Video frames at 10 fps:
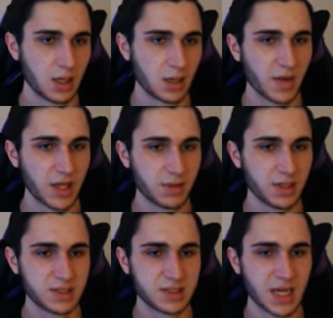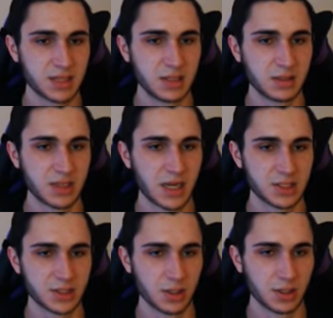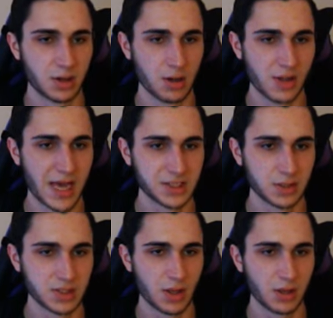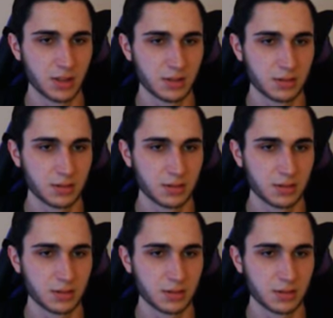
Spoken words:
By the way, this is a technique that I started called lasso stalling.